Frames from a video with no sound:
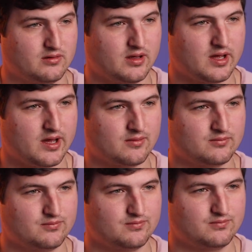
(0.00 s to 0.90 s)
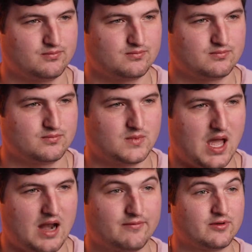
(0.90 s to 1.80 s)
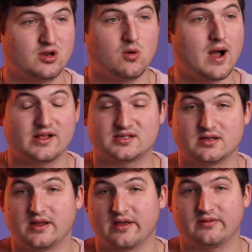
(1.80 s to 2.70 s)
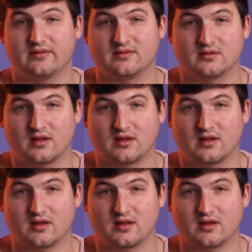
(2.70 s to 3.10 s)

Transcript: I don't know why I said yes.